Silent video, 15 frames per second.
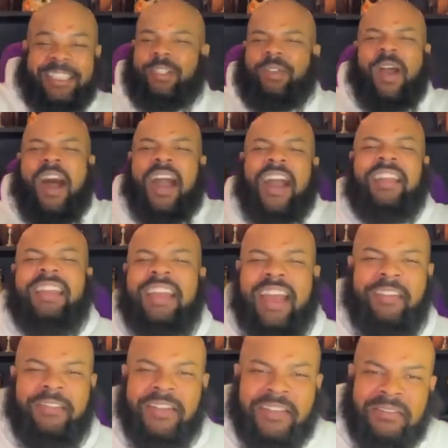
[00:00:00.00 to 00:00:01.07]
Stronger than
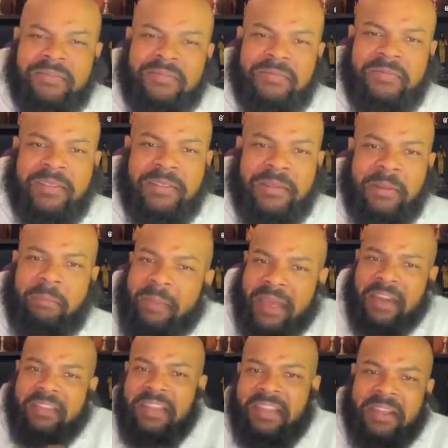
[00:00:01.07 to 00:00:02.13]
ever.
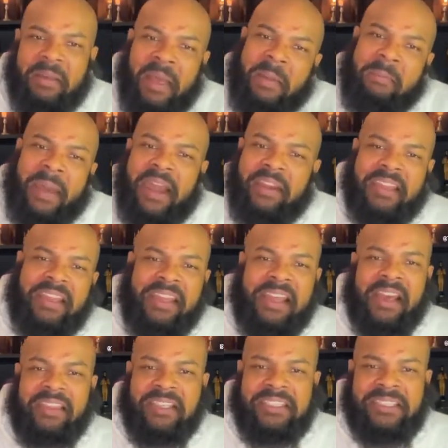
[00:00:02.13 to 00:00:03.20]
Better than the better than the
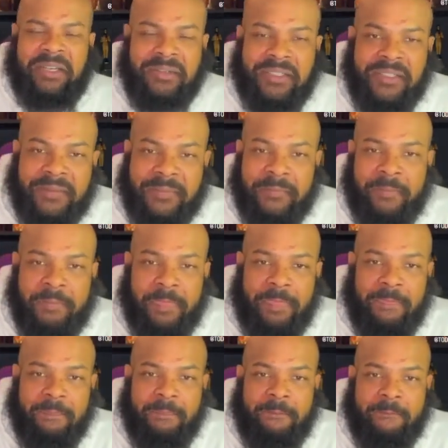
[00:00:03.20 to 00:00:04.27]
other shoulder.
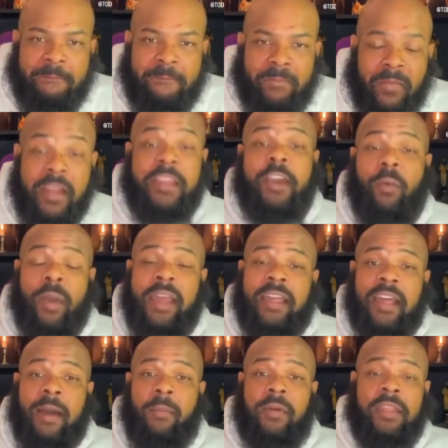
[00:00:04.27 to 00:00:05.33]
You'll
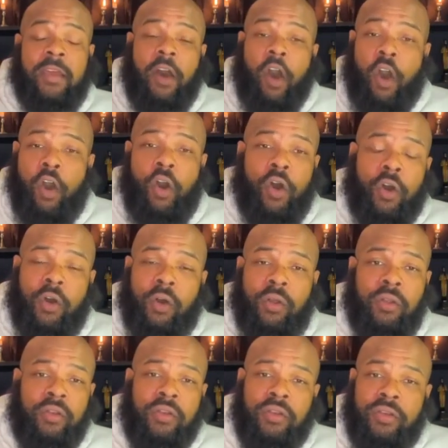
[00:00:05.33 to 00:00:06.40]
wake up with a
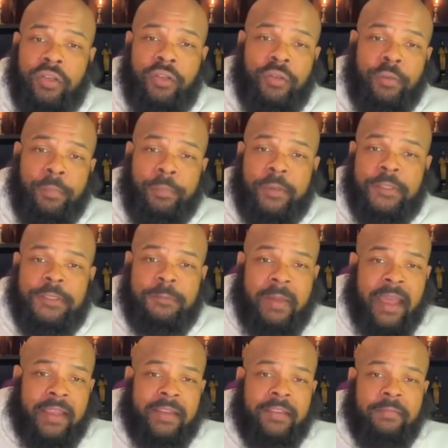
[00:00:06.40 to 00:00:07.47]
whole new
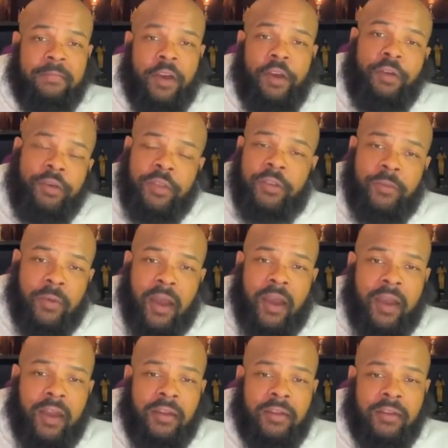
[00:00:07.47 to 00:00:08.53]
perspective on who you
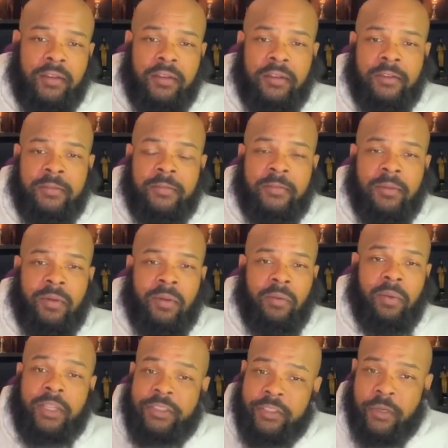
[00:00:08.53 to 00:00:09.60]
are,
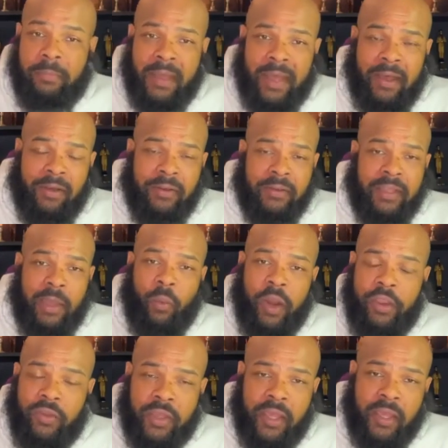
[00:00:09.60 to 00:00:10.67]
what you're about, and where
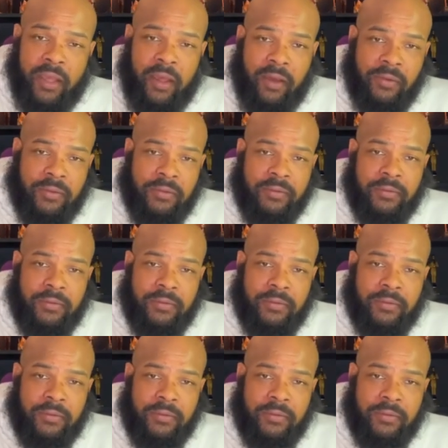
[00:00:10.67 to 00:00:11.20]
you can go.